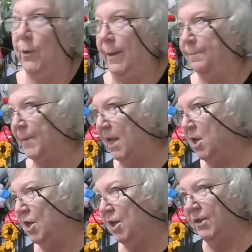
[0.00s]
Joanne,
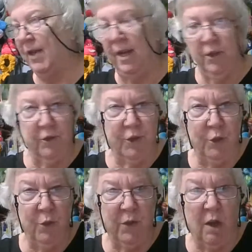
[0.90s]
take your
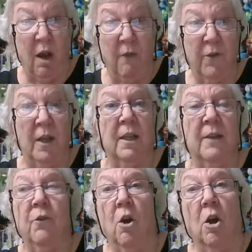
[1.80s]
shoes off and
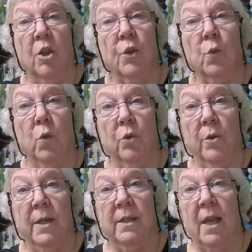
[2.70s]
leave all your
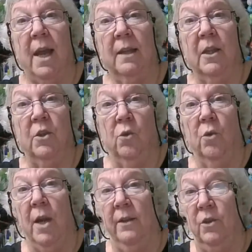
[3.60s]
worries at the
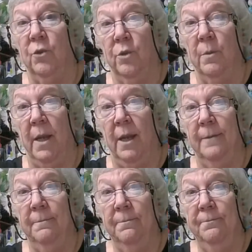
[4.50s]
door on the
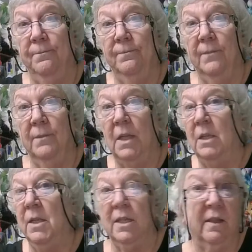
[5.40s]
doormat.
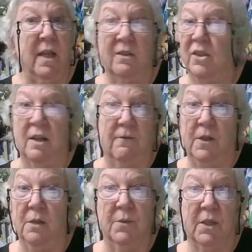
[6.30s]
None of that
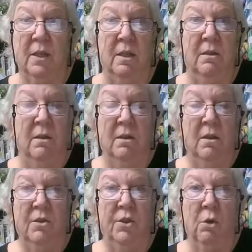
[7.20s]
stuff comes in.
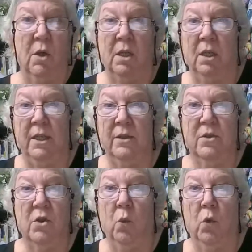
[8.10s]
No
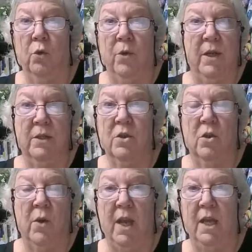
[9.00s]
uglies, no
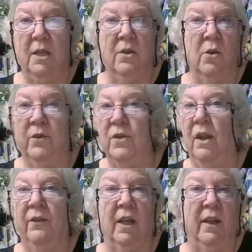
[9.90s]
worries, no hate,
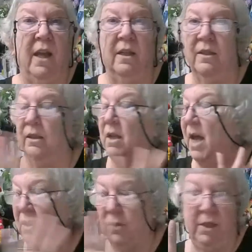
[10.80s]
none of that's
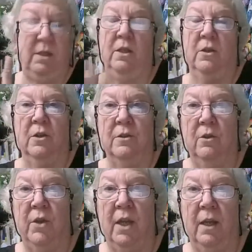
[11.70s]
allowed in here.
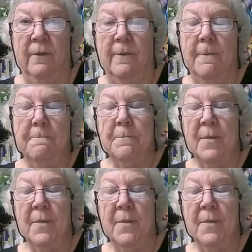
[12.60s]
Okay.